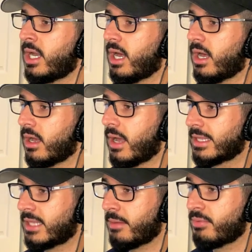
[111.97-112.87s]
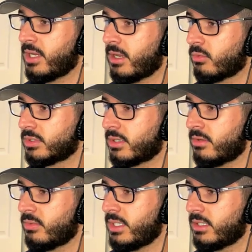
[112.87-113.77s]
Uh, at that breakout, we
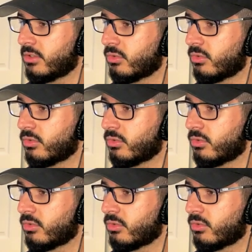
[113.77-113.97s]
didn't really, you know,